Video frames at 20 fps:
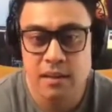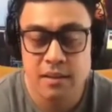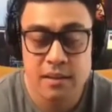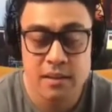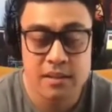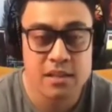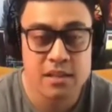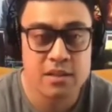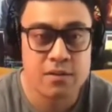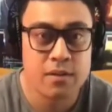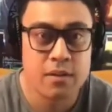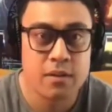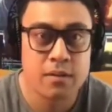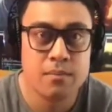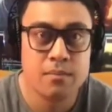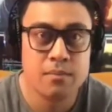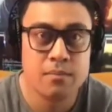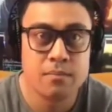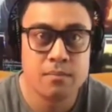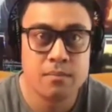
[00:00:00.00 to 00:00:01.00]
This is
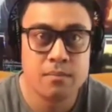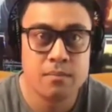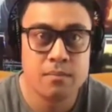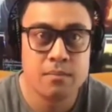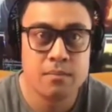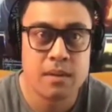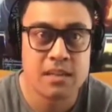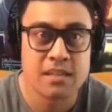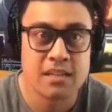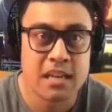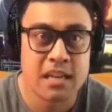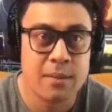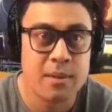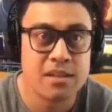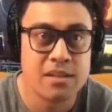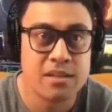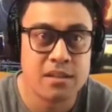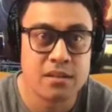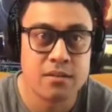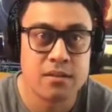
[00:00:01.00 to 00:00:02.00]
from my time
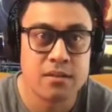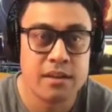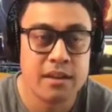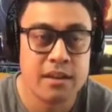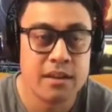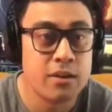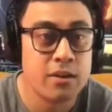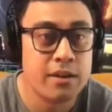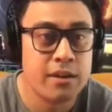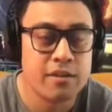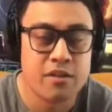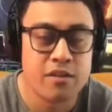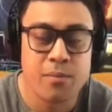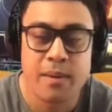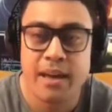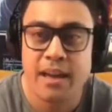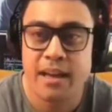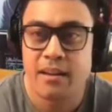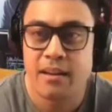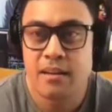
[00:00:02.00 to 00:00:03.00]
at Xero and learning with
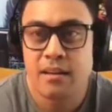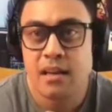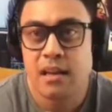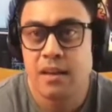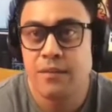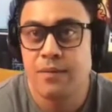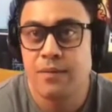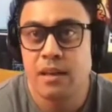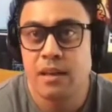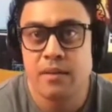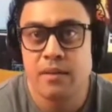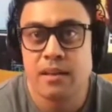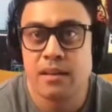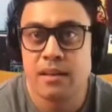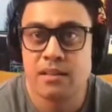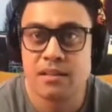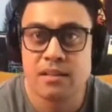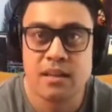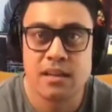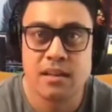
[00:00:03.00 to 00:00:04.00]
Pat, if you ever get
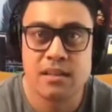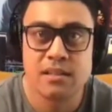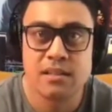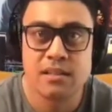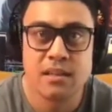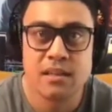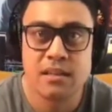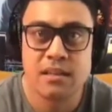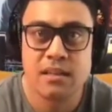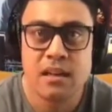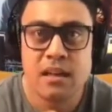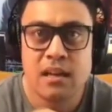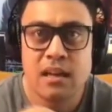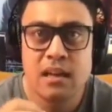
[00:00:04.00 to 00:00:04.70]
a chance. And